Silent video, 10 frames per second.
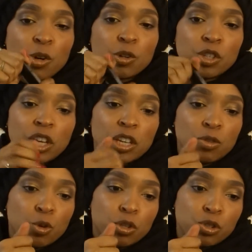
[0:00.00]
on
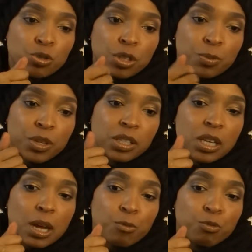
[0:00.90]
Julep
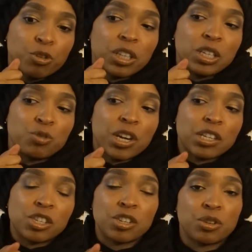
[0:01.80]
is really
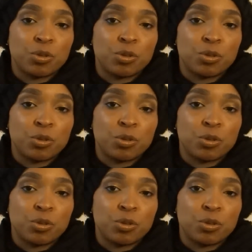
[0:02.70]
great too.